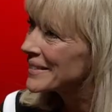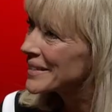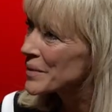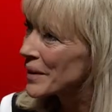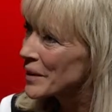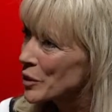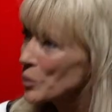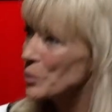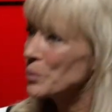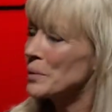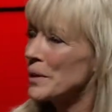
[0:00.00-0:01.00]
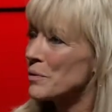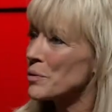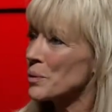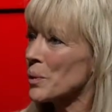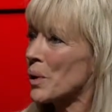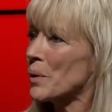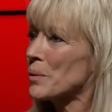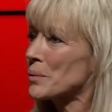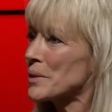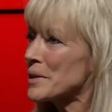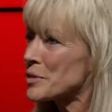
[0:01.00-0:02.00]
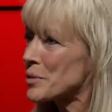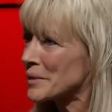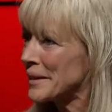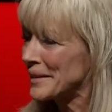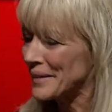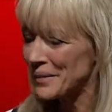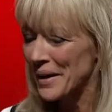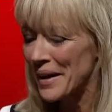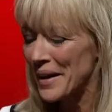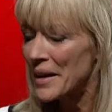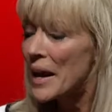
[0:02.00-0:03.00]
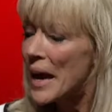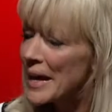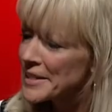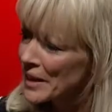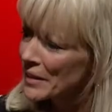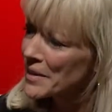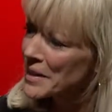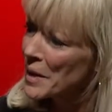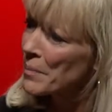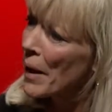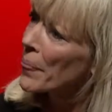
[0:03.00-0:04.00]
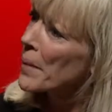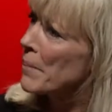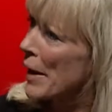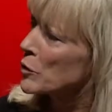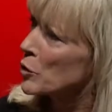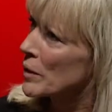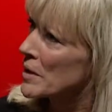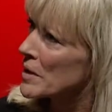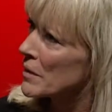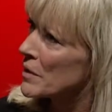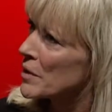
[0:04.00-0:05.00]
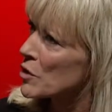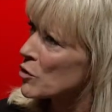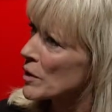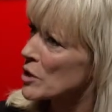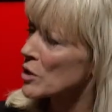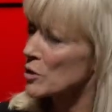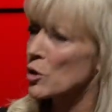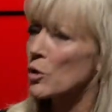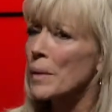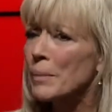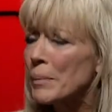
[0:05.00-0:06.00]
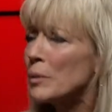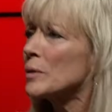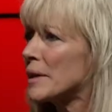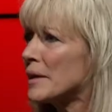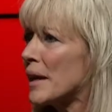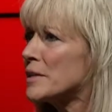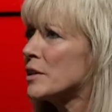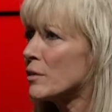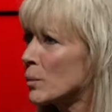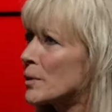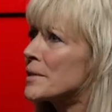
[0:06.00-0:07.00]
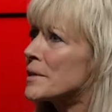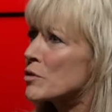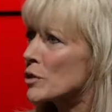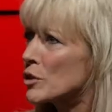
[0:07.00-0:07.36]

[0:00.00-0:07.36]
-hmm. That's mm-hmm. right. You lived through all the redistricting. Mm -hmm. Okay. And tell us about the boundaries of the district so, so, that people get an idea of where District